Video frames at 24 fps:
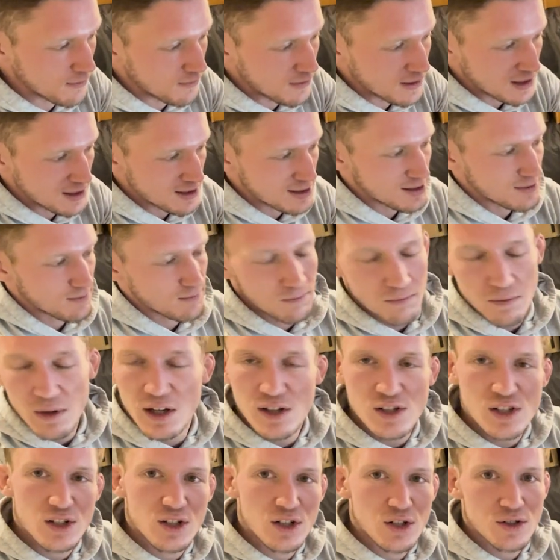fees
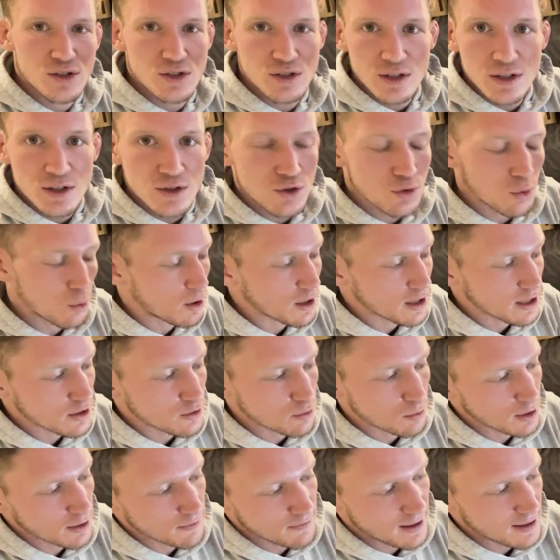as close to 20,
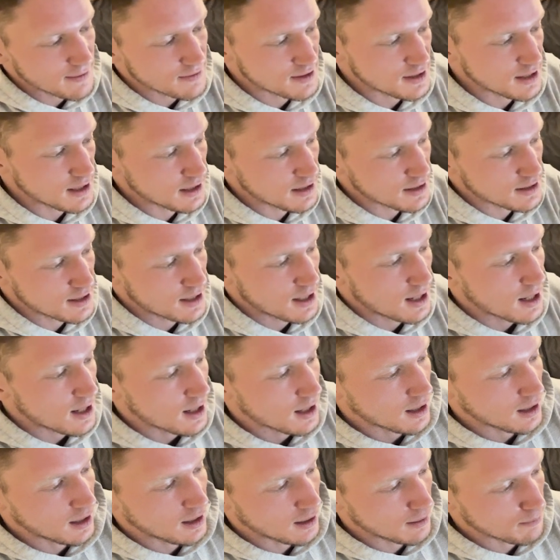25 cents
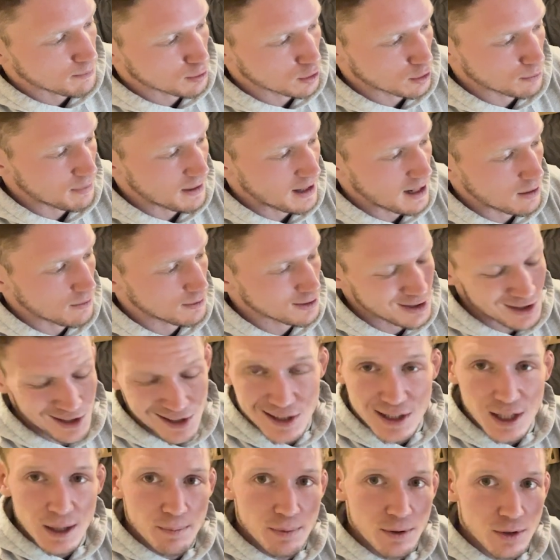per pound, which is
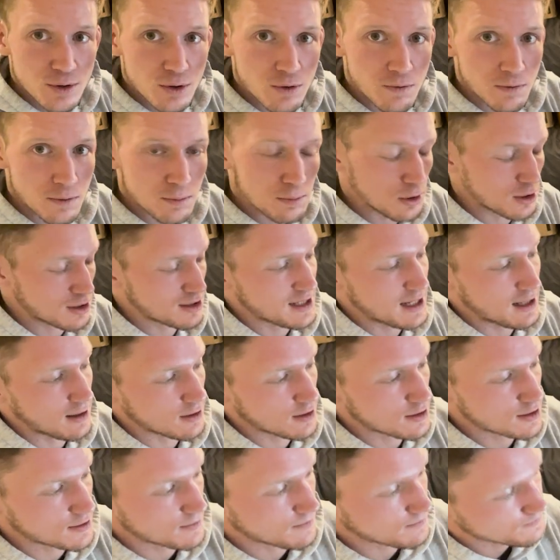typical for
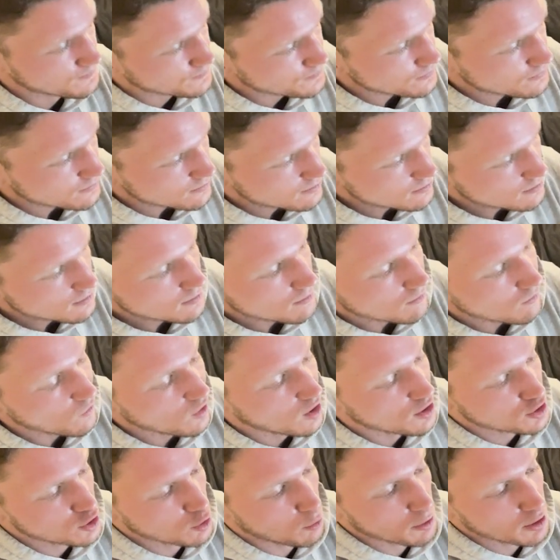booksellers.
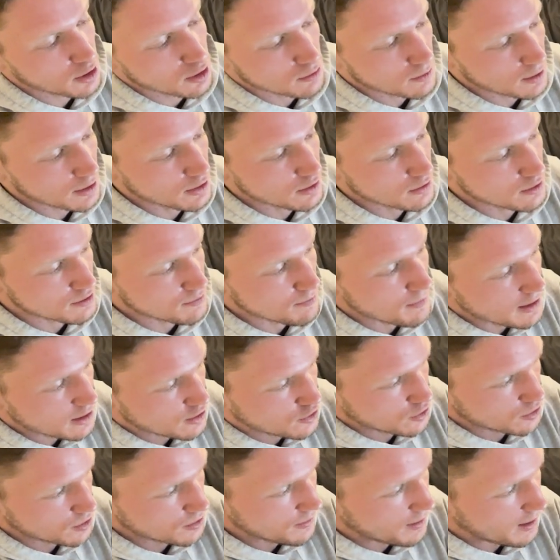So what you're going to want to do is make
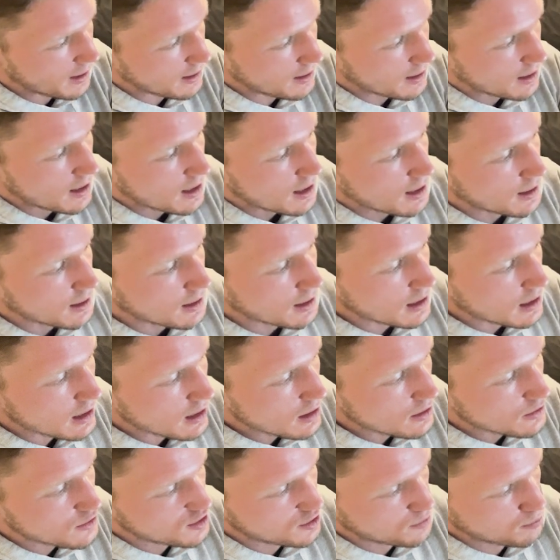sure that
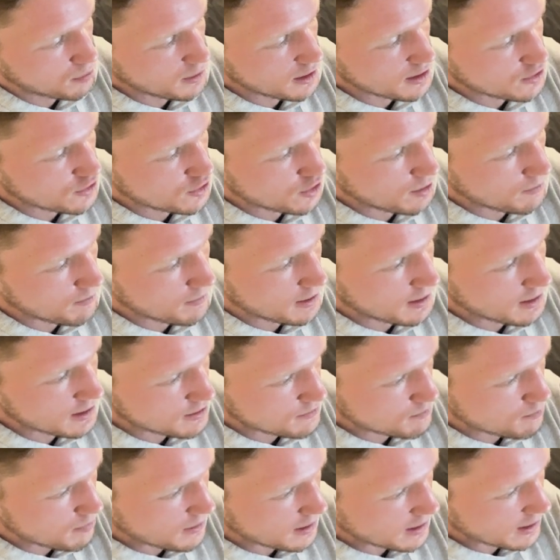each split shipment
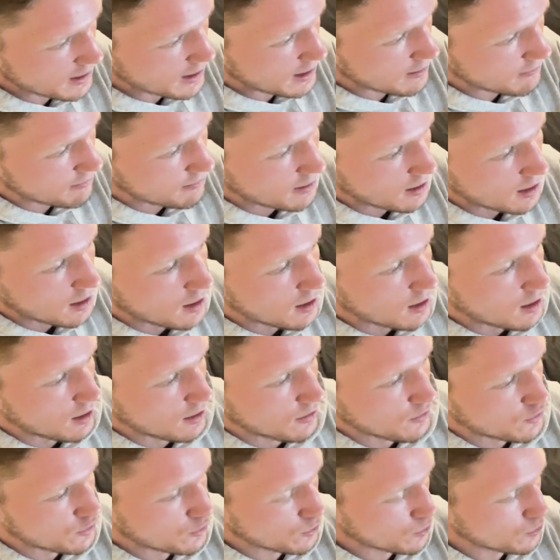is big enough
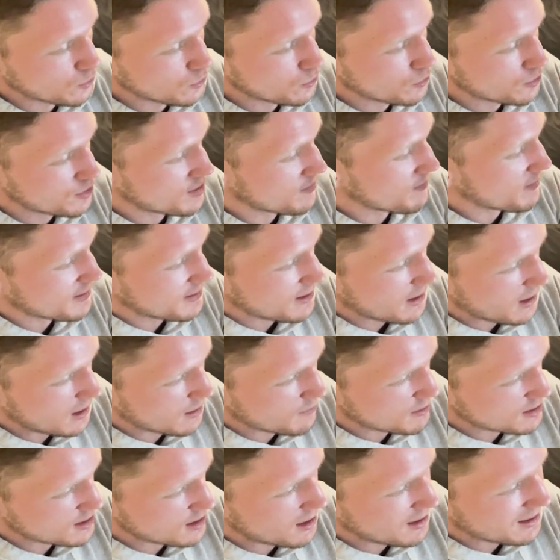to submit to
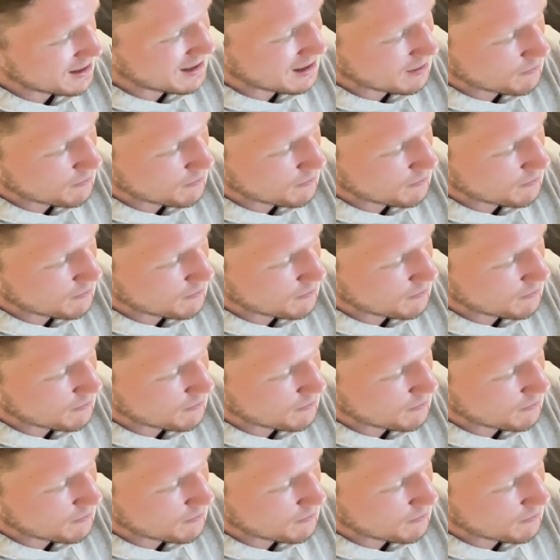Amazon. And